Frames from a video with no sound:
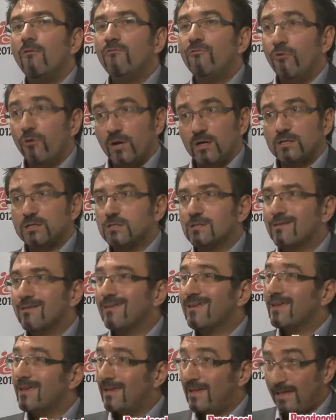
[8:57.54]
For us,
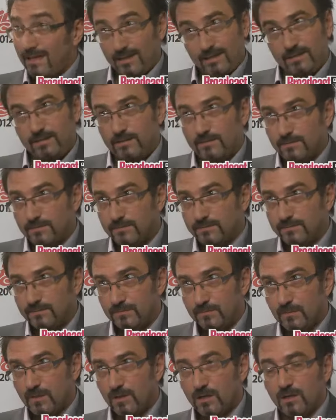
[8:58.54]
key.
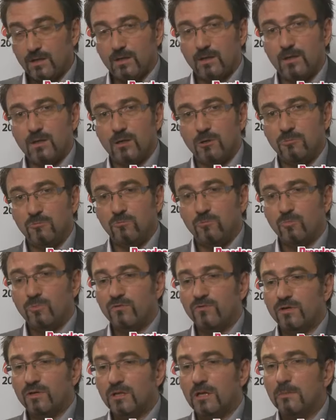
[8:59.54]
We've
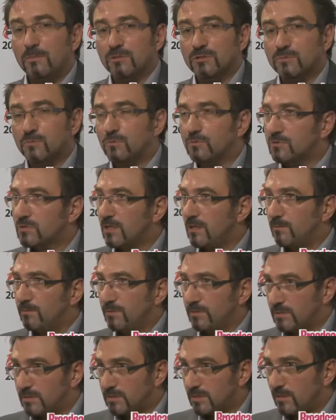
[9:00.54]
had a couple of sports
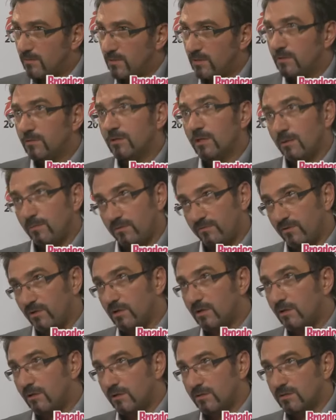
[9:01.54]
companies come in, a couple of our
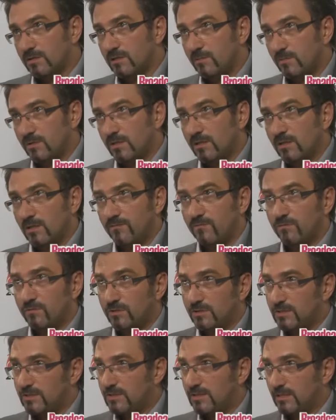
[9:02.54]
clients come in, and they've
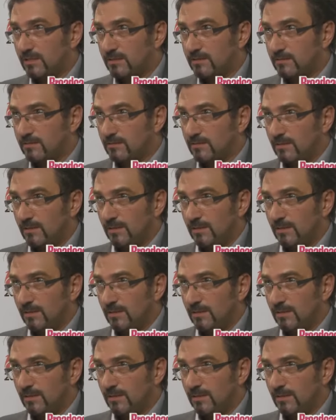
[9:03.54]
already seen